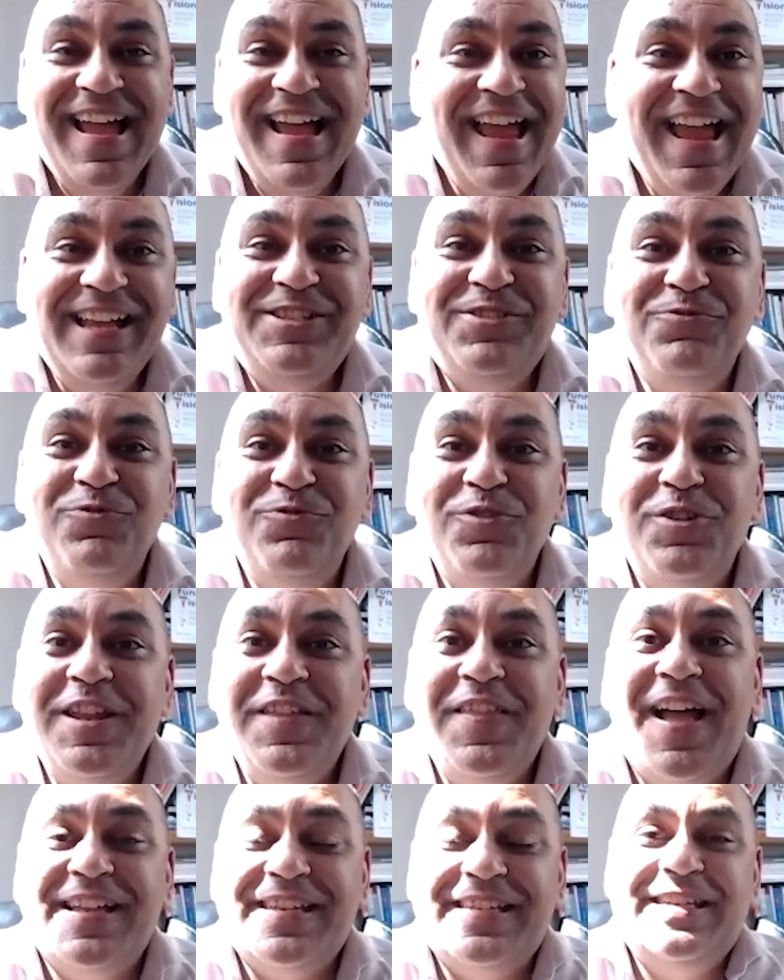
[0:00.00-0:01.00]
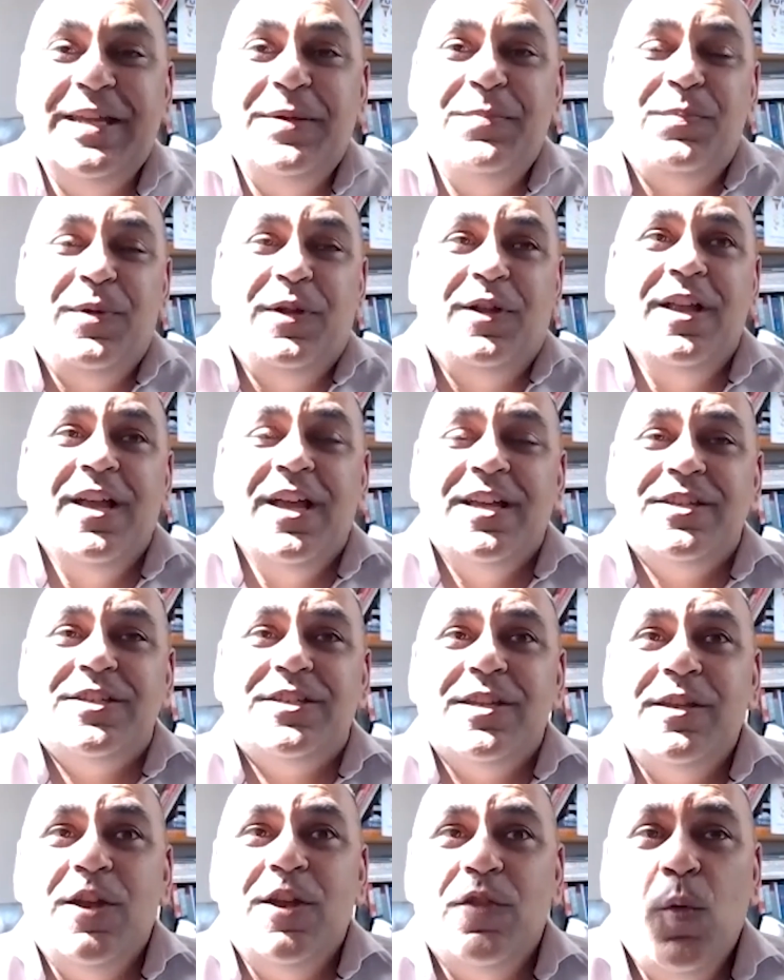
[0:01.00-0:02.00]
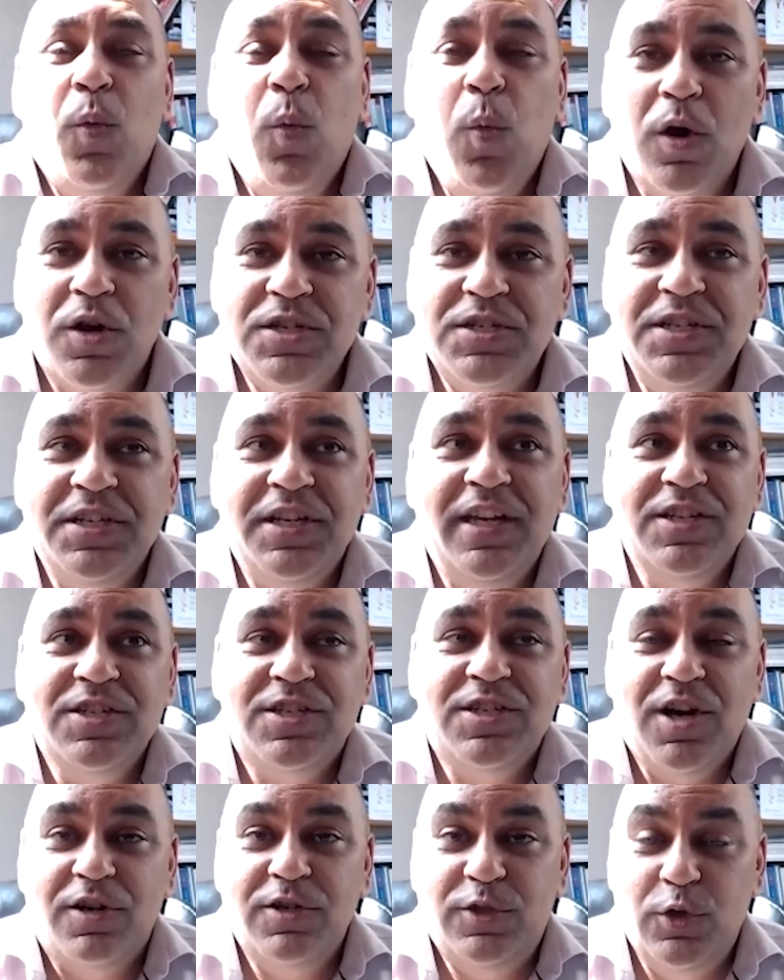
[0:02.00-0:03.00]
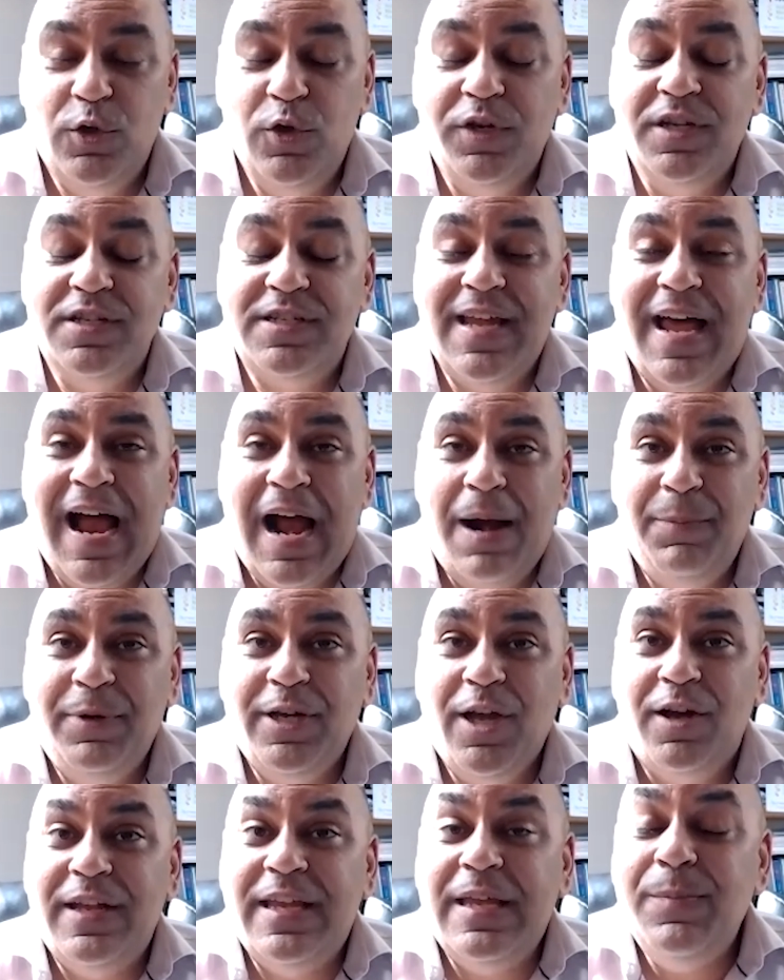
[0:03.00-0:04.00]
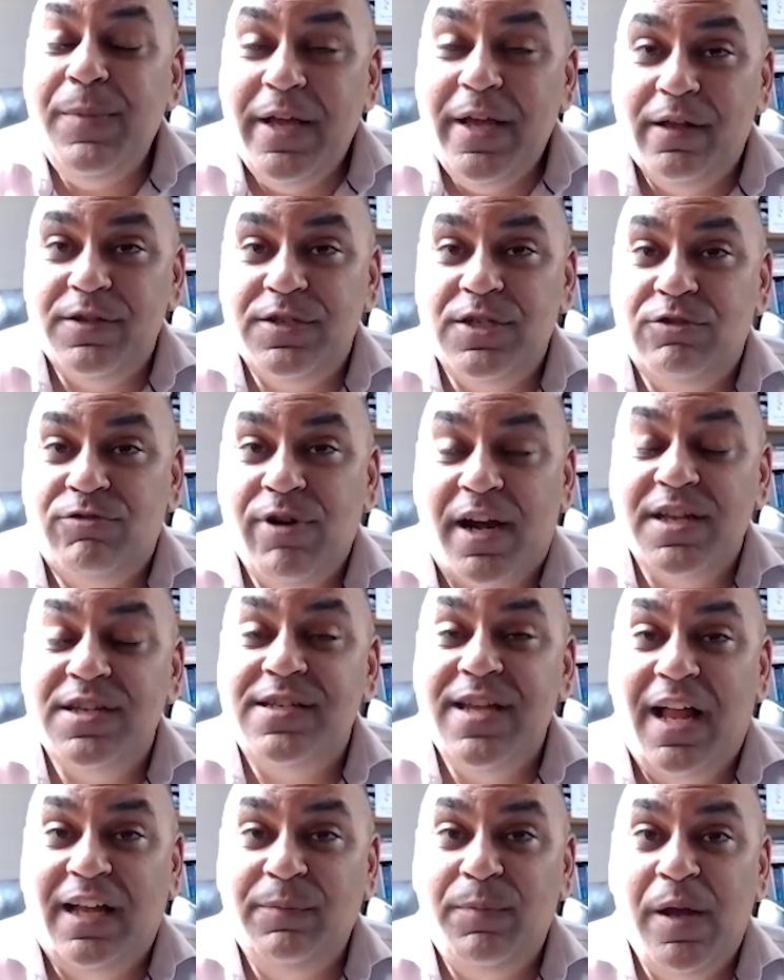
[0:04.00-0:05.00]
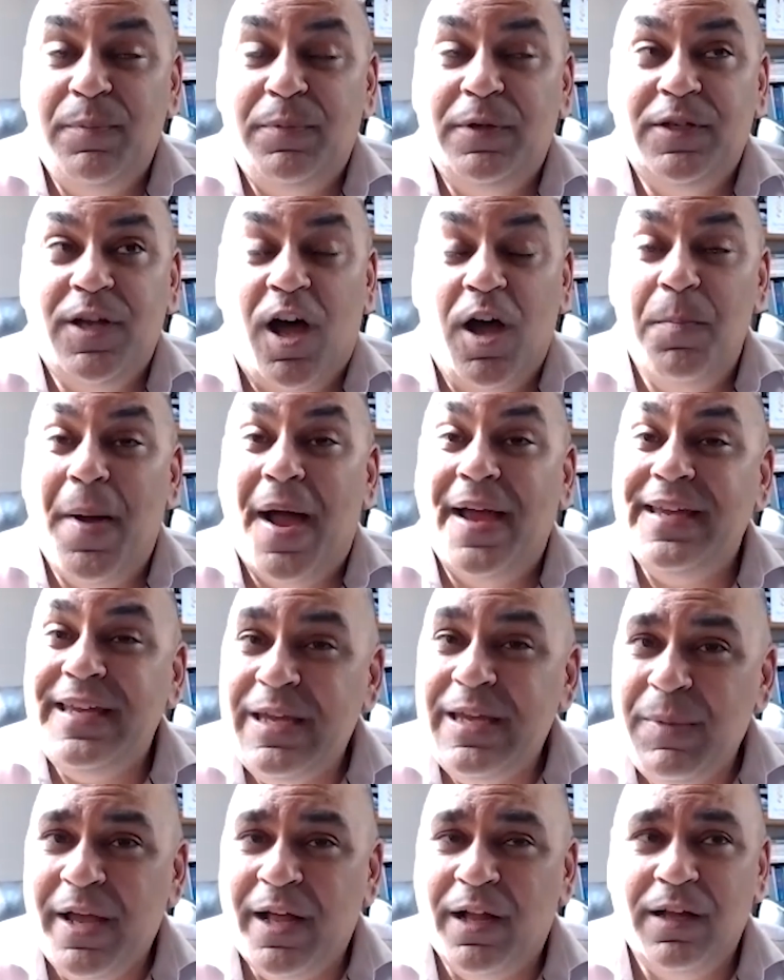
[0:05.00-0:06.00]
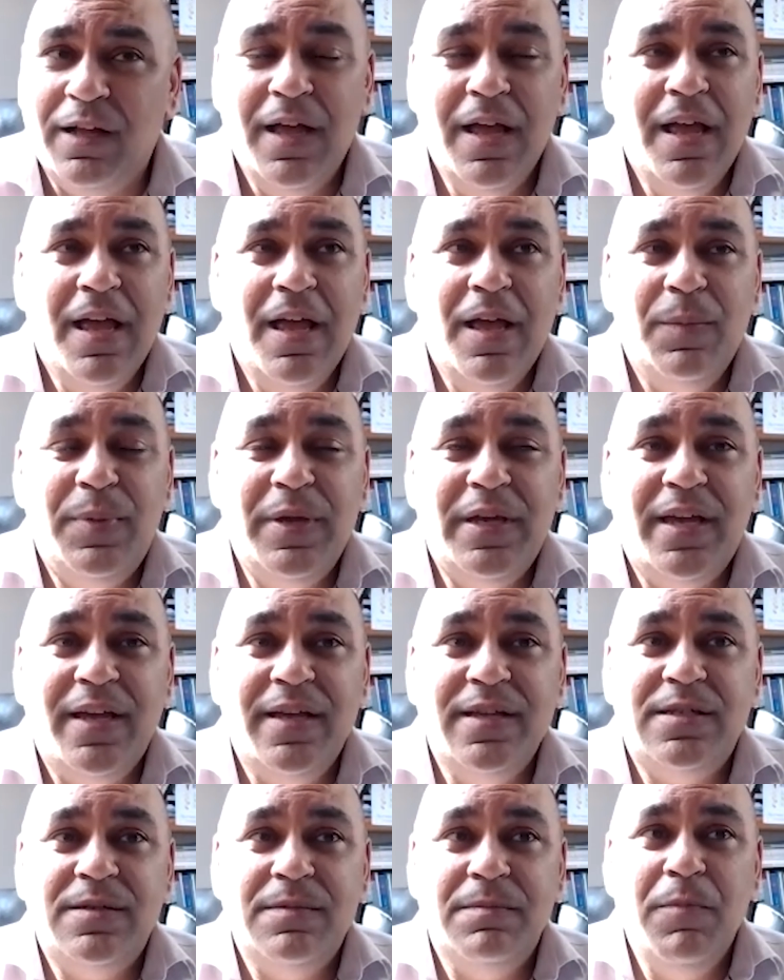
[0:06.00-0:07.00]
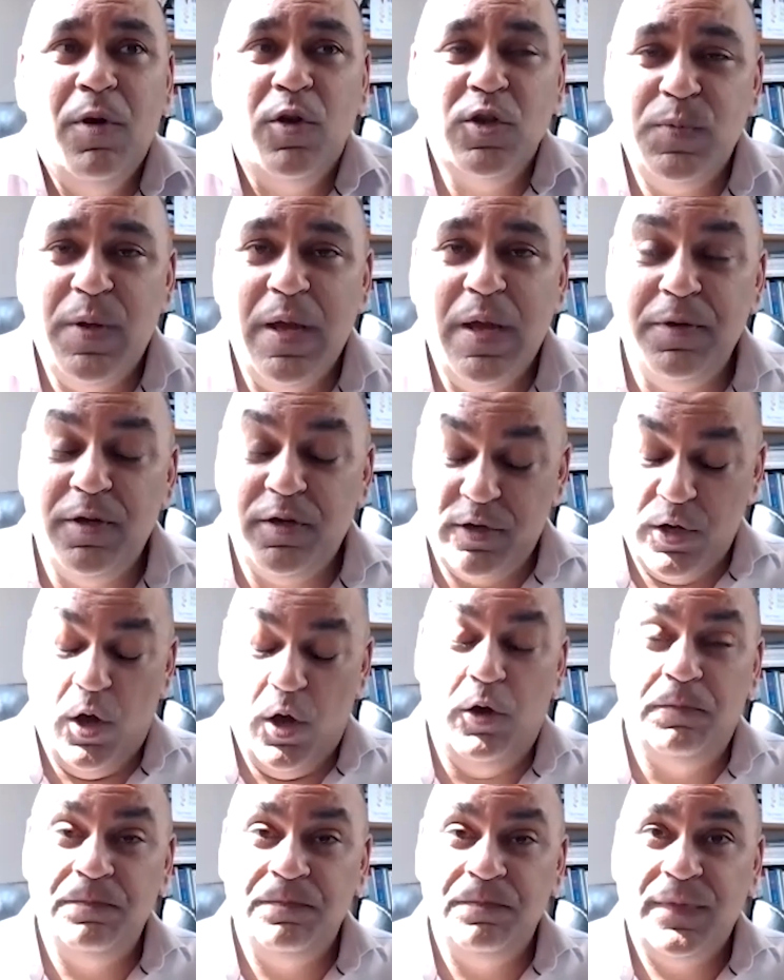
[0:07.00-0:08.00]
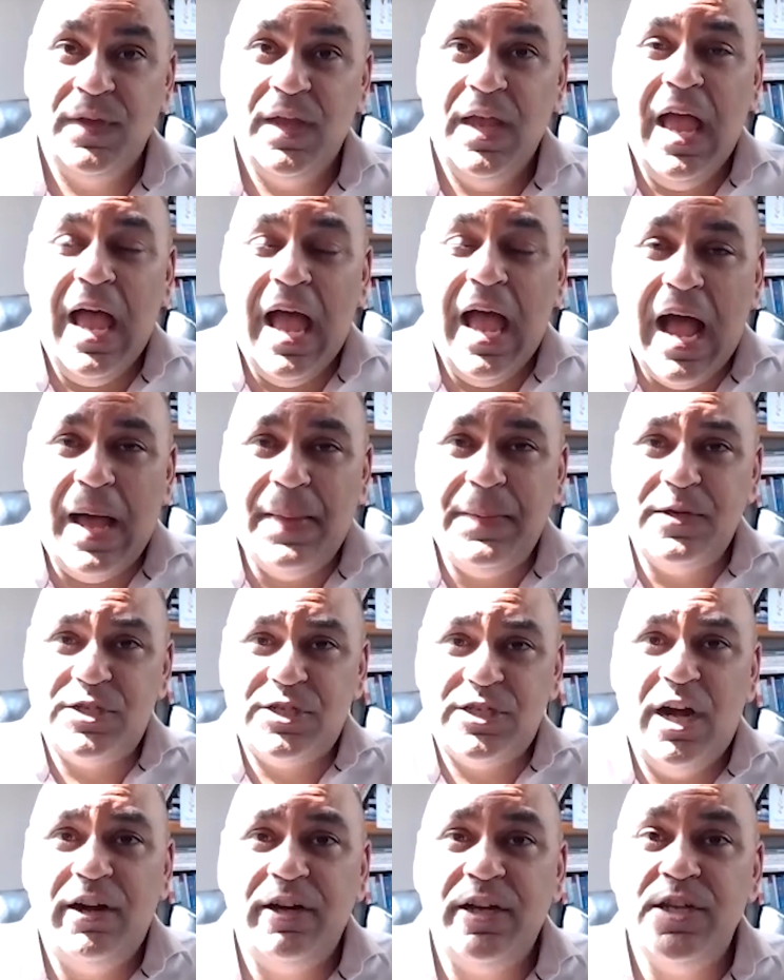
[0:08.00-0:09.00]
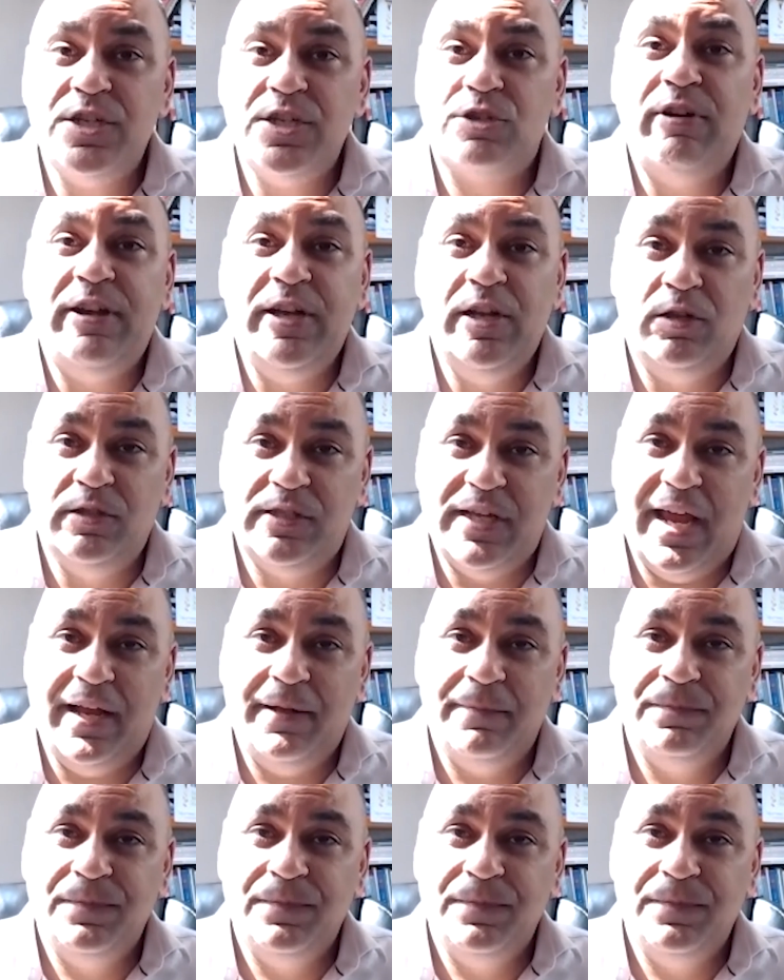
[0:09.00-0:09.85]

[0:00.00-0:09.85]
It's really that simple. You know, the worst thing you can start doing is hammering out emails and try to sell people now by email, because most people are at home and they're staring at the screen all day.